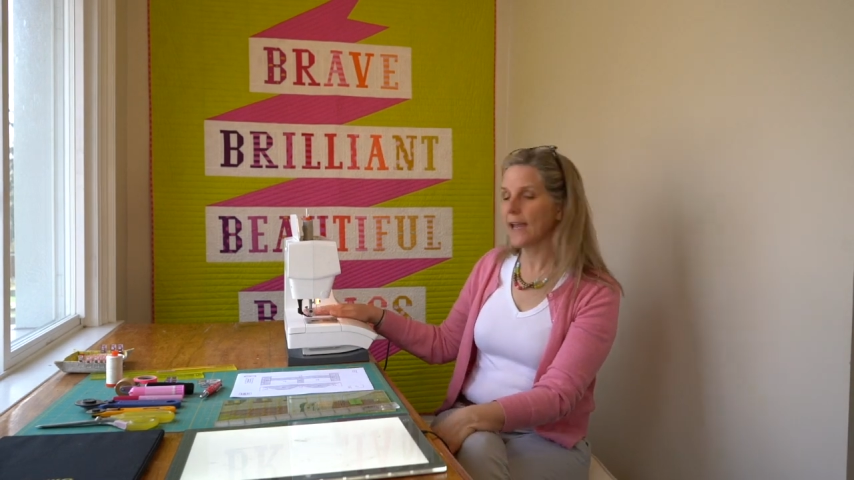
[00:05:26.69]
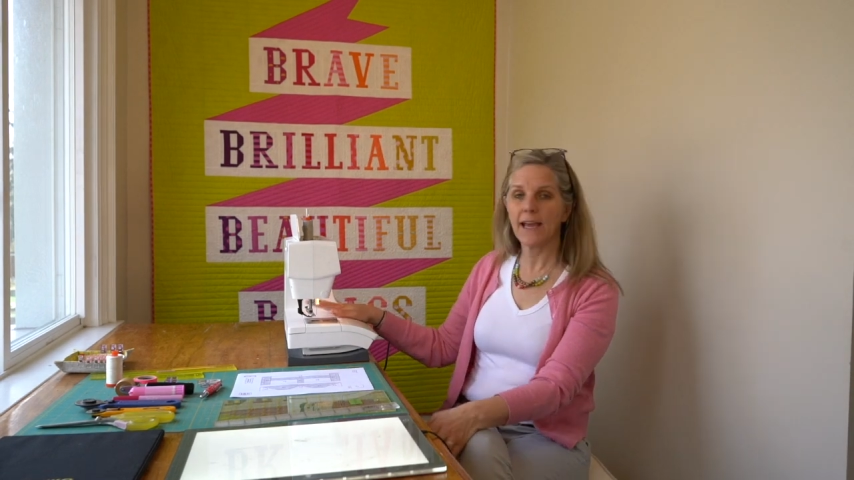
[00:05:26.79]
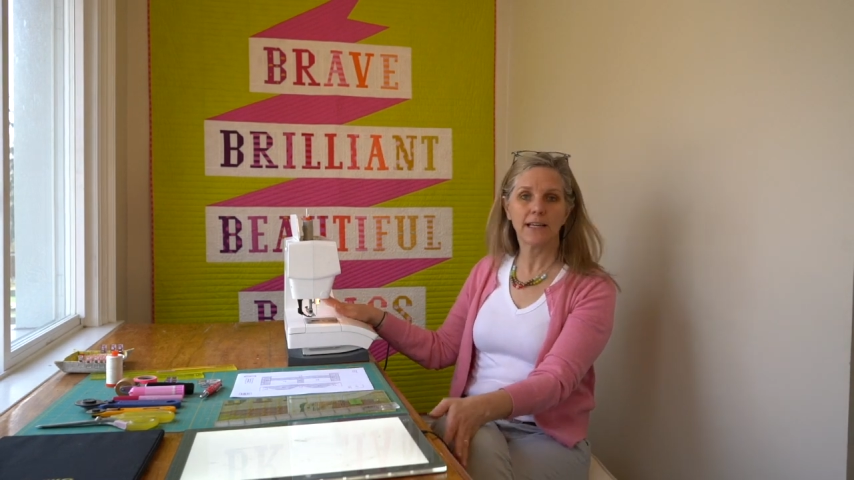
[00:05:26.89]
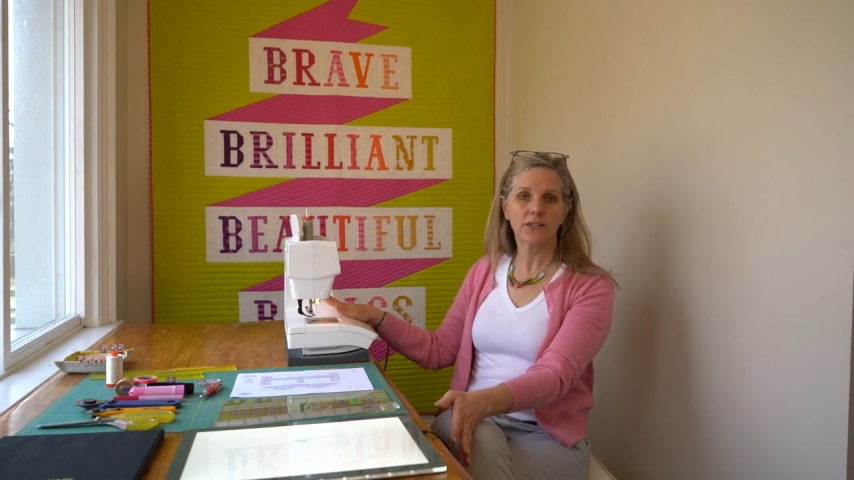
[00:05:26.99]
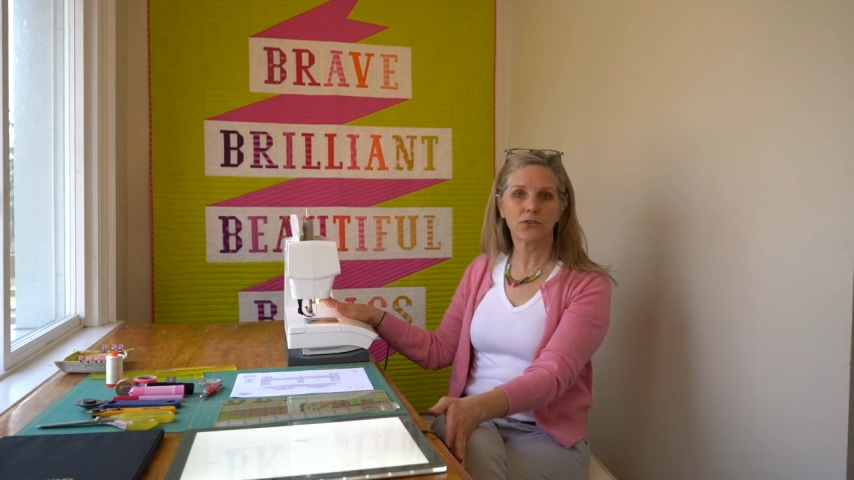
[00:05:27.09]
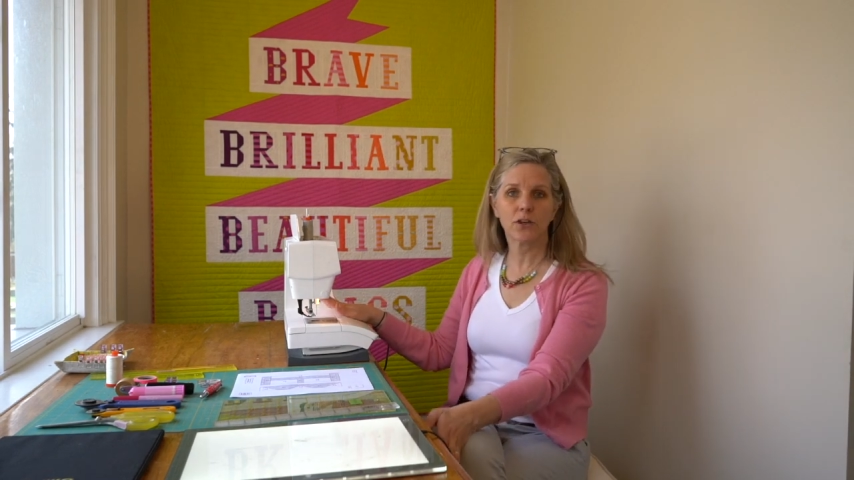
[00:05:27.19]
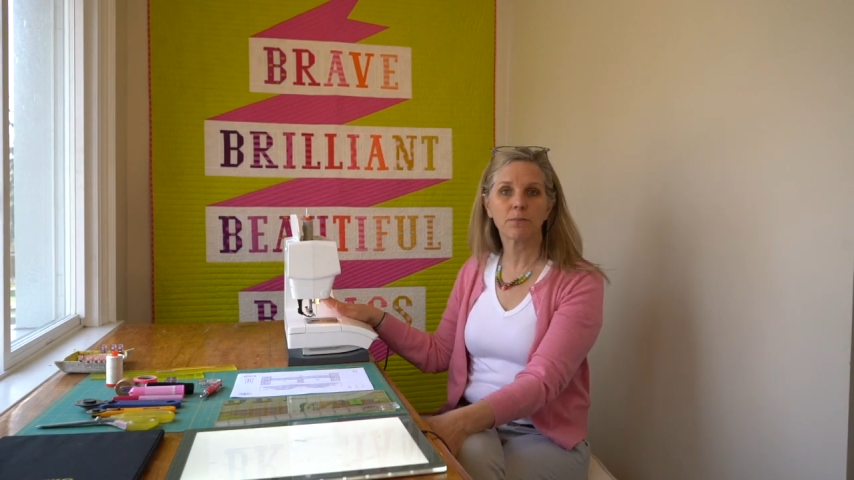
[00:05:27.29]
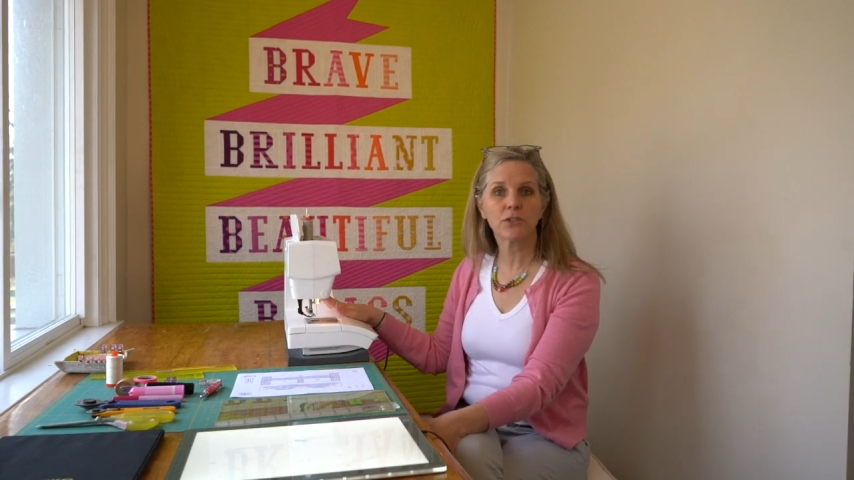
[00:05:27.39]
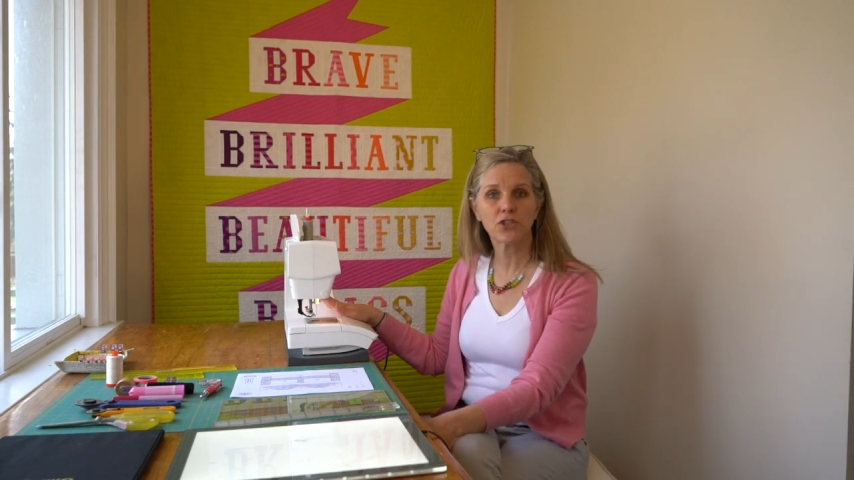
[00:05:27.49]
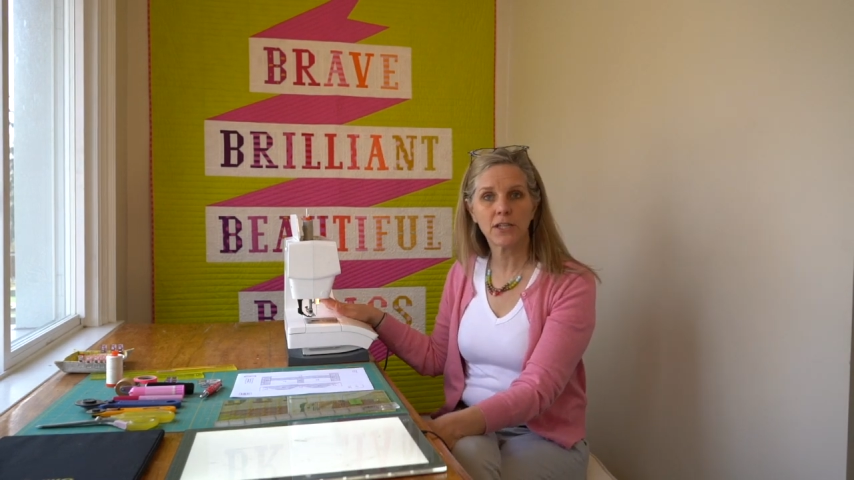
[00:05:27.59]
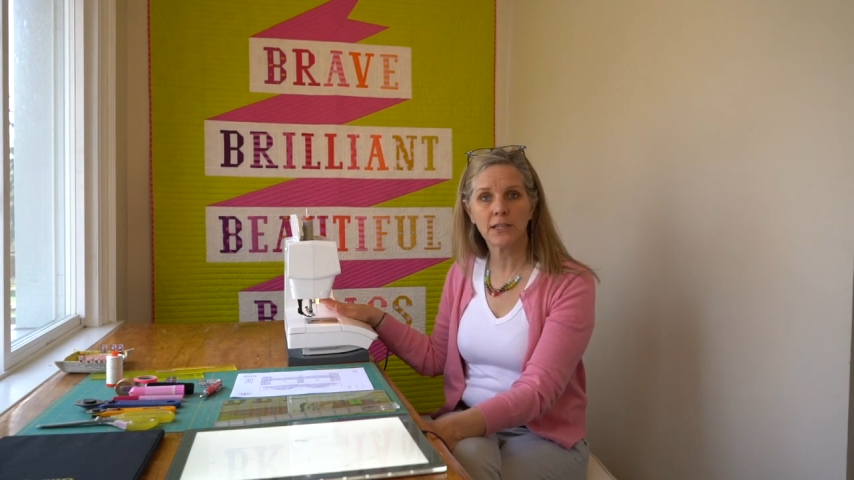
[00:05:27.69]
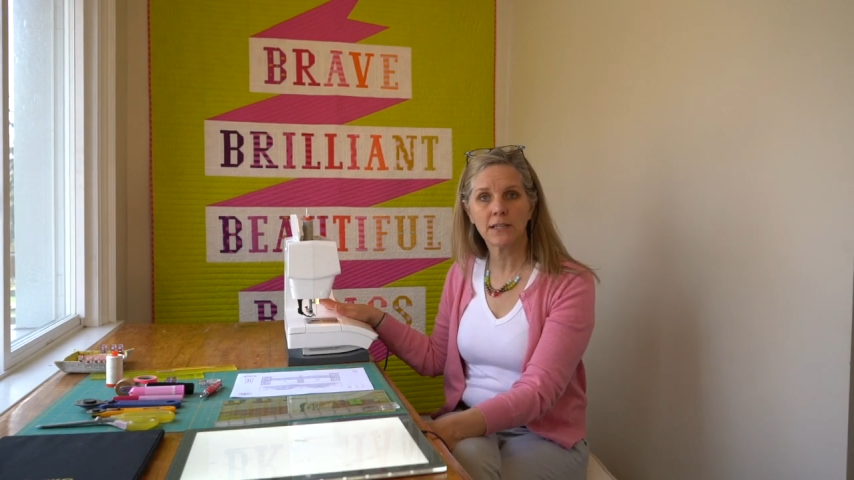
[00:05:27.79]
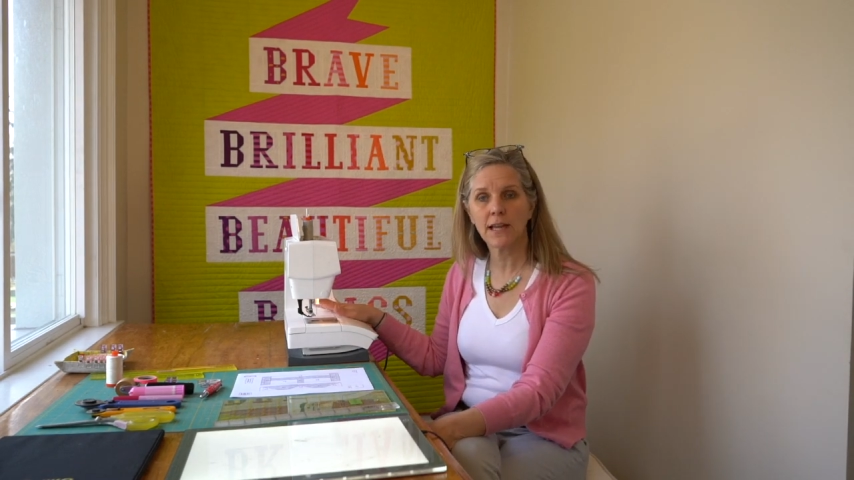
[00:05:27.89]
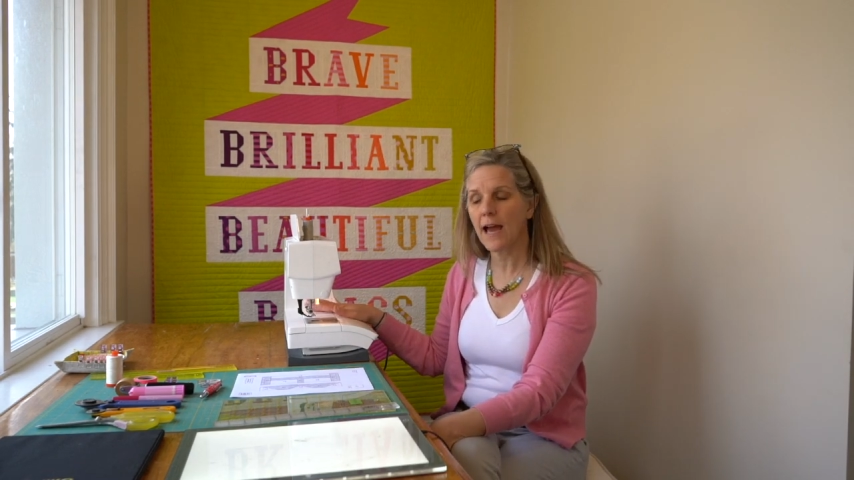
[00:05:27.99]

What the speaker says: any sewing machine,